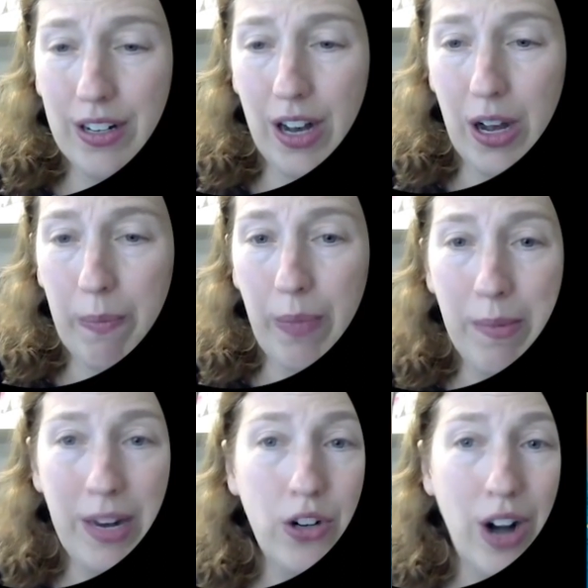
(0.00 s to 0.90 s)
I
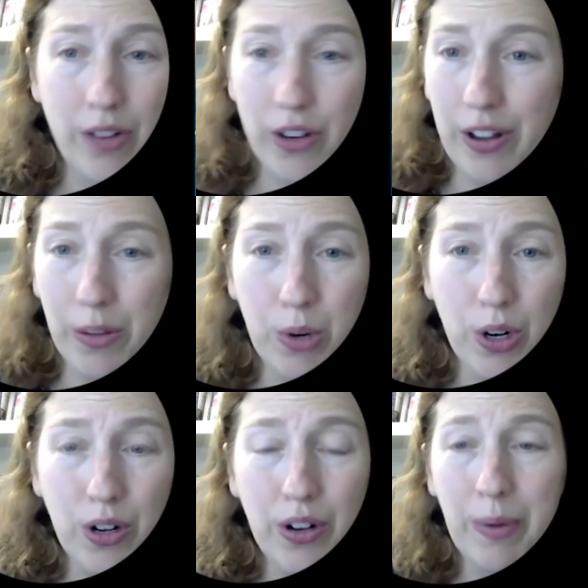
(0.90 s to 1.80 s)
mean, I traveled around the
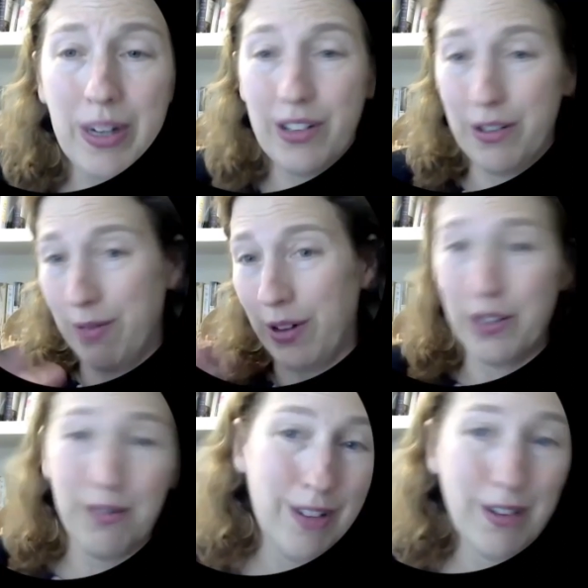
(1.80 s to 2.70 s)
world. I went to all
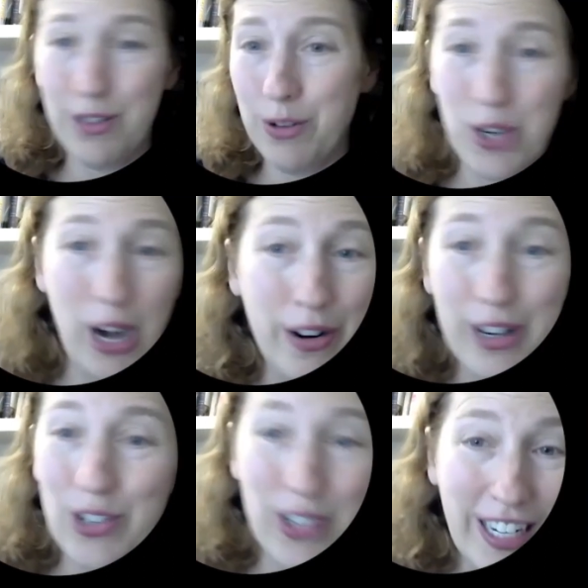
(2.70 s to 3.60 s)
the, you know, Jewish
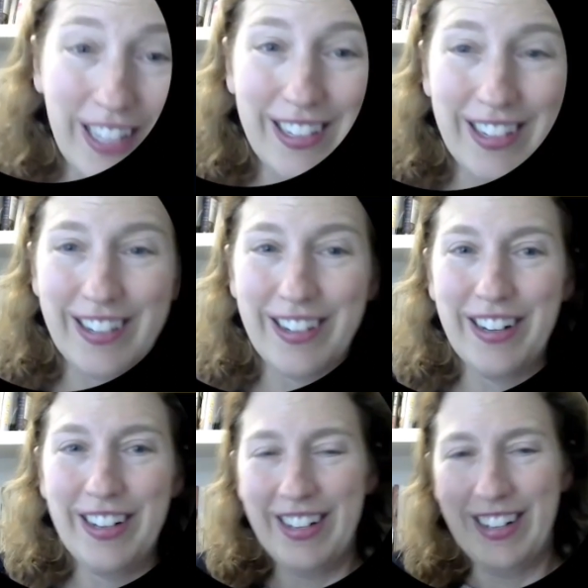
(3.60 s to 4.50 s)
heritage sites and,
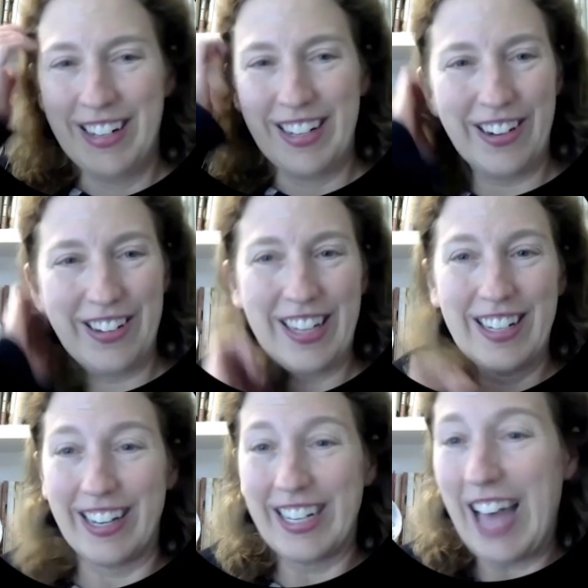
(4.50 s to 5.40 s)
you know,
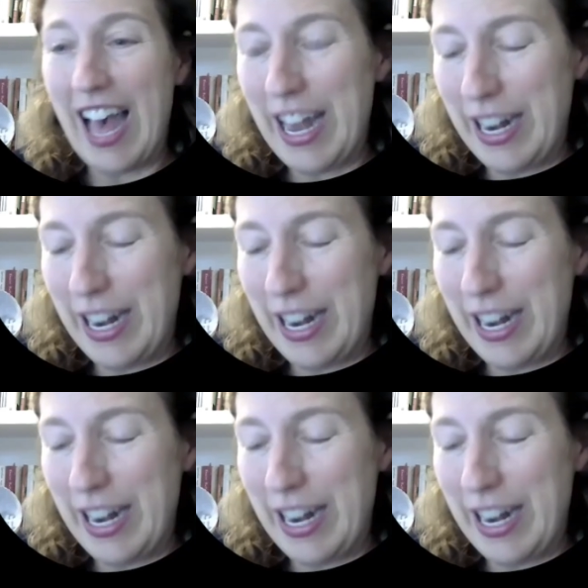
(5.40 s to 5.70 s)
things like that.